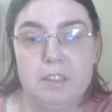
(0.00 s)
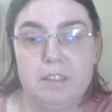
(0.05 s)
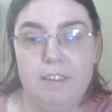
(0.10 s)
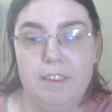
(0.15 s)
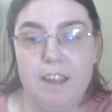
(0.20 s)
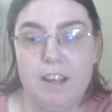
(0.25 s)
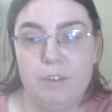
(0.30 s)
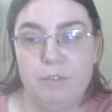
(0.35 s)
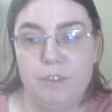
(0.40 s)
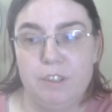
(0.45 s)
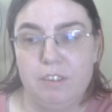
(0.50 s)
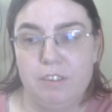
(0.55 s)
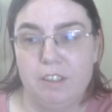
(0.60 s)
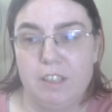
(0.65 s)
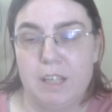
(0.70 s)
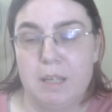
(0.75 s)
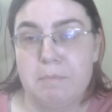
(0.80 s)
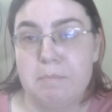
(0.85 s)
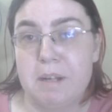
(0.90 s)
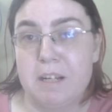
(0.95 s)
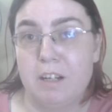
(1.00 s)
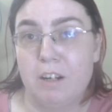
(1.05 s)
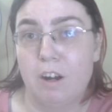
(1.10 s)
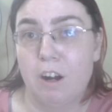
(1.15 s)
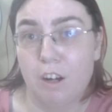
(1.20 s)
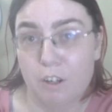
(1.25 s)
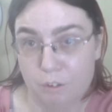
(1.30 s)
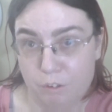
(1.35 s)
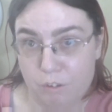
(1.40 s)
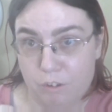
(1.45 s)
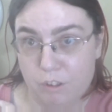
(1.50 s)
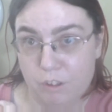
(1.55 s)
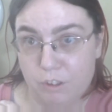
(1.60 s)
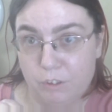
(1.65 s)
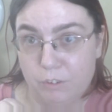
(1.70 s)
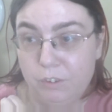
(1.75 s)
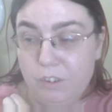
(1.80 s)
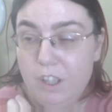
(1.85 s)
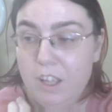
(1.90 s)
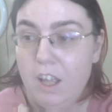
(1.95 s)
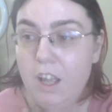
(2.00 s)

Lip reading: that recently came out also.